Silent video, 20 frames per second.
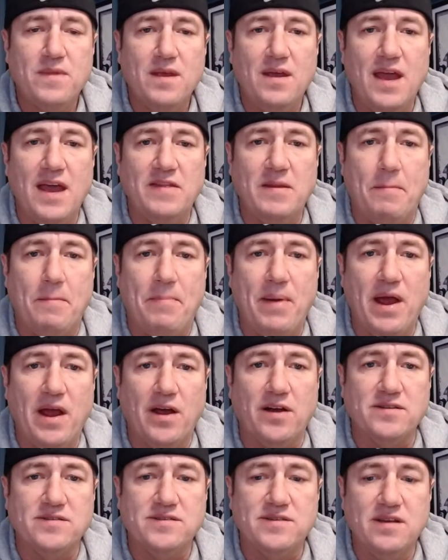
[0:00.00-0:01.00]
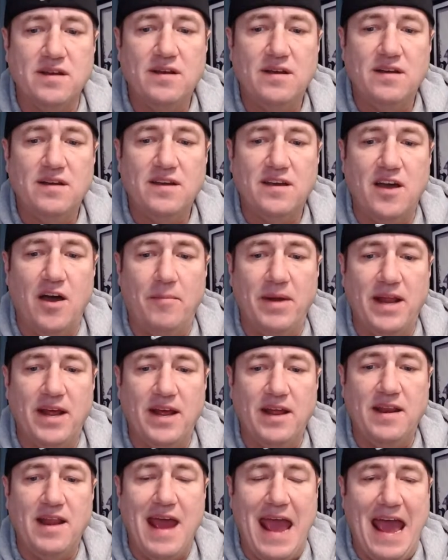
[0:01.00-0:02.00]
and the Bears coming
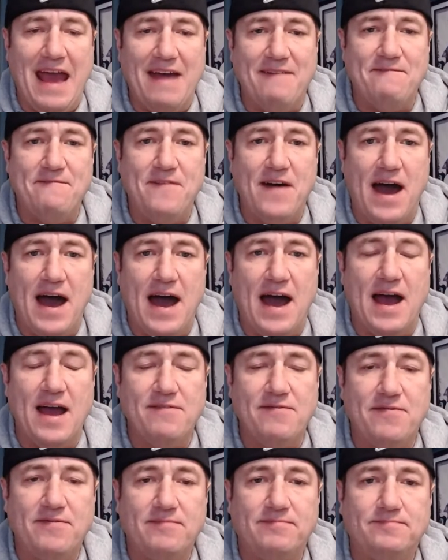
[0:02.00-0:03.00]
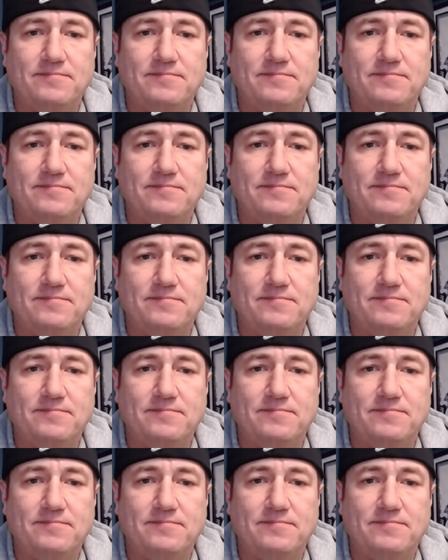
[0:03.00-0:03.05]
in at 5.